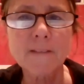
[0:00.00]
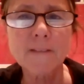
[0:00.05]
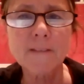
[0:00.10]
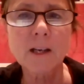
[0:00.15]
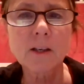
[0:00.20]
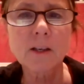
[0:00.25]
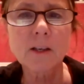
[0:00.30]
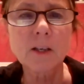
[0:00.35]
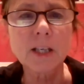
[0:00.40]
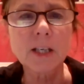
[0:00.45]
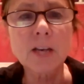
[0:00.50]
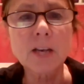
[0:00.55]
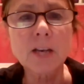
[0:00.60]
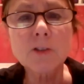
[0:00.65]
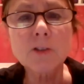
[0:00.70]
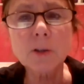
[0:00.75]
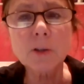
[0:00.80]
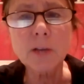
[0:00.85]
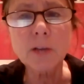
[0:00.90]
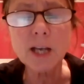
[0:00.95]
Good. Now
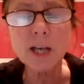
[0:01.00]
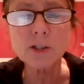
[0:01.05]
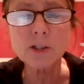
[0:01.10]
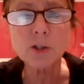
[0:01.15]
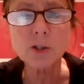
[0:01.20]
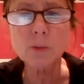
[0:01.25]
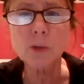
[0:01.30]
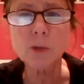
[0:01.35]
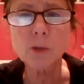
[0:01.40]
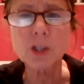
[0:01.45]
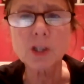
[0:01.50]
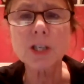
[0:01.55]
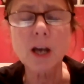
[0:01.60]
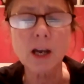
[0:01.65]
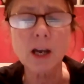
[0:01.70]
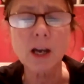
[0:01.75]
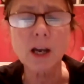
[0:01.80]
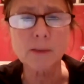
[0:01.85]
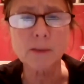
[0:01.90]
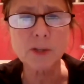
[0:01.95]
do that 2 more
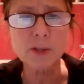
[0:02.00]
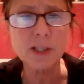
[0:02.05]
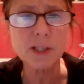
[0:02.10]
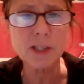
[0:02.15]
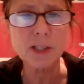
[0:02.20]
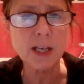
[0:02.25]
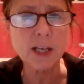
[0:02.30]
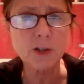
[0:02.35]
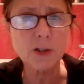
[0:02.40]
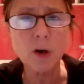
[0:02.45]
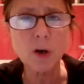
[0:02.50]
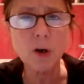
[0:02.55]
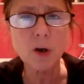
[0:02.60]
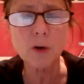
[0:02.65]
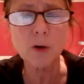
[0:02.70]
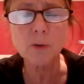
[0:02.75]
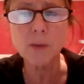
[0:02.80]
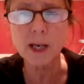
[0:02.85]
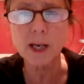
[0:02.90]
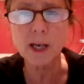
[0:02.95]
times, just at your
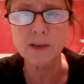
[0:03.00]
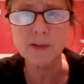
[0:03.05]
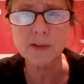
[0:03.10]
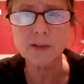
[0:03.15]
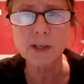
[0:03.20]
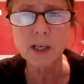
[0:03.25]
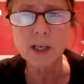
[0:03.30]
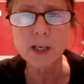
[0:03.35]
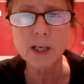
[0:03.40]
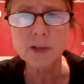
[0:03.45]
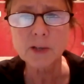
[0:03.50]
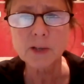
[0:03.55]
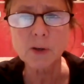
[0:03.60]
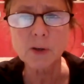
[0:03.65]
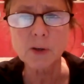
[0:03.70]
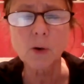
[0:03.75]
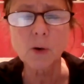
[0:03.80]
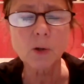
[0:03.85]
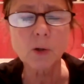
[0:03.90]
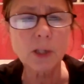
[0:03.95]
own pace.
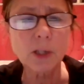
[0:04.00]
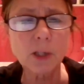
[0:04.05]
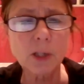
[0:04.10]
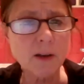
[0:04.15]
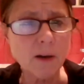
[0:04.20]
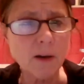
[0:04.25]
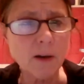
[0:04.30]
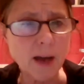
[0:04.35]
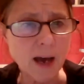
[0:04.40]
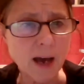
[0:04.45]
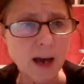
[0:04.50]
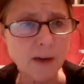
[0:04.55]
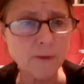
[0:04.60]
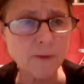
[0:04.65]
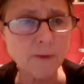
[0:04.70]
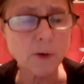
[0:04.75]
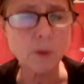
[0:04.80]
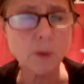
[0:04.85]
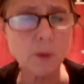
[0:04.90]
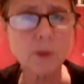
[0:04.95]
So holding the half
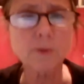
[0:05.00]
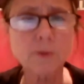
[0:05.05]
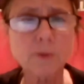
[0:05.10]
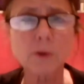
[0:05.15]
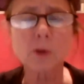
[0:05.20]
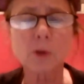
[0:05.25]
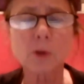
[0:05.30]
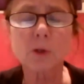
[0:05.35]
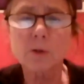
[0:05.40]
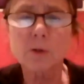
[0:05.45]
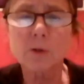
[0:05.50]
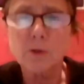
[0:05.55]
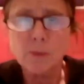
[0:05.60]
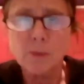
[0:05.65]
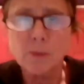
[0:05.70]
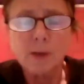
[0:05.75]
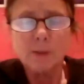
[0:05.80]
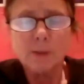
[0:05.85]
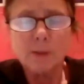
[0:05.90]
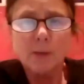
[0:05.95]
forward fold for
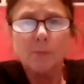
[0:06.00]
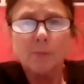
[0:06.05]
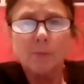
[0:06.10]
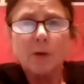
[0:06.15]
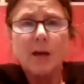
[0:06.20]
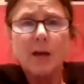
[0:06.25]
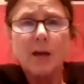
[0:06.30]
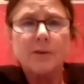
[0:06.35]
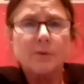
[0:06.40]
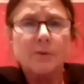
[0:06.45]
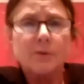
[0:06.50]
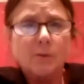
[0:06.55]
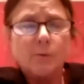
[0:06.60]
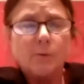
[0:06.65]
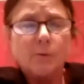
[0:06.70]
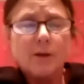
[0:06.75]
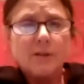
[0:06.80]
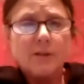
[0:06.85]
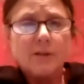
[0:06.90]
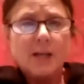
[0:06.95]
maybe a breath or a
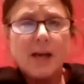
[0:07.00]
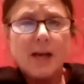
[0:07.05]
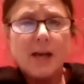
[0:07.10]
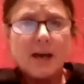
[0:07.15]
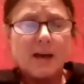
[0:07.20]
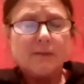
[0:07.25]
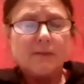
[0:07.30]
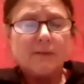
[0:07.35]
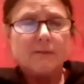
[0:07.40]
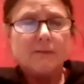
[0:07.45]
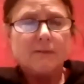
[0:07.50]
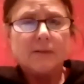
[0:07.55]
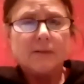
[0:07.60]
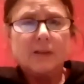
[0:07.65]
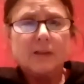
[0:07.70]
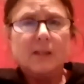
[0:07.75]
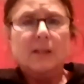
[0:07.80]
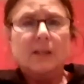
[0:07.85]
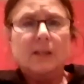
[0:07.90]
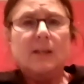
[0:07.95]
breath and a half,
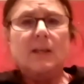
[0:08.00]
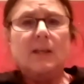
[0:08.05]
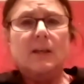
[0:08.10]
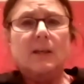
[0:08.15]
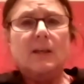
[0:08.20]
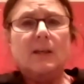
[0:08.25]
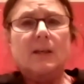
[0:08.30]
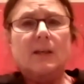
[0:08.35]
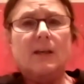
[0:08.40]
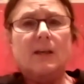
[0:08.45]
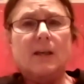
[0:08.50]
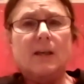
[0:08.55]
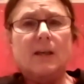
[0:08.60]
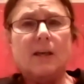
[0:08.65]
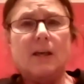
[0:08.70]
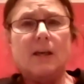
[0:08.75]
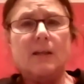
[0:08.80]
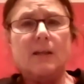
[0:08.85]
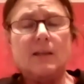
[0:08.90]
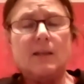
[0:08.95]

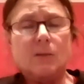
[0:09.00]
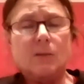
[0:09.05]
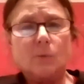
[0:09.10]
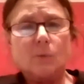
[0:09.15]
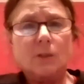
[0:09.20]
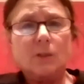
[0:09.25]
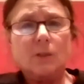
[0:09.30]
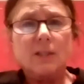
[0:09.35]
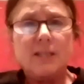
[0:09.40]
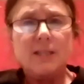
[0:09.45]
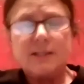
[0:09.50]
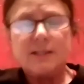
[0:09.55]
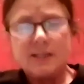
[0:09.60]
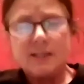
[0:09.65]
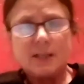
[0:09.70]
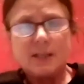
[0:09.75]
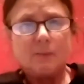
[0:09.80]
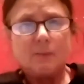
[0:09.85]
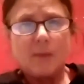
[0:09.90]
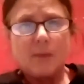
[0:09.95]
and then
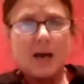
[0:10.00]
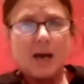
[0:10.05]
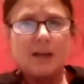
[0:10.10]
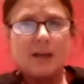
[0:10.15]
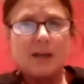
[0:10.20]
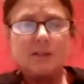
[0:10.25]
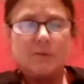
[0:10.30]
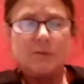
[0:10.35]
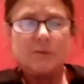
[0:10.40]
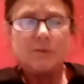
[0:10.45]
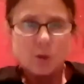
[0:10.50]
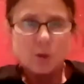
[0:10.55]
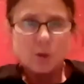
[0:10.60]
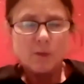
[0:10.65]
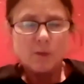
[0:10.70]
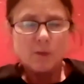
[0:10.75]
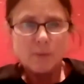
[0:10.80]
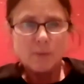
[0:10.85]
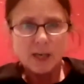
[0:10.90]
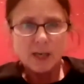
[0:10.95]
releasing back to
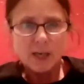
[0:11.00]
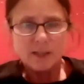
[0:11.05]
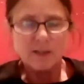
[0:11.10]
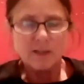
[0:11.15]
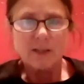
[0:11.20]
forward bend.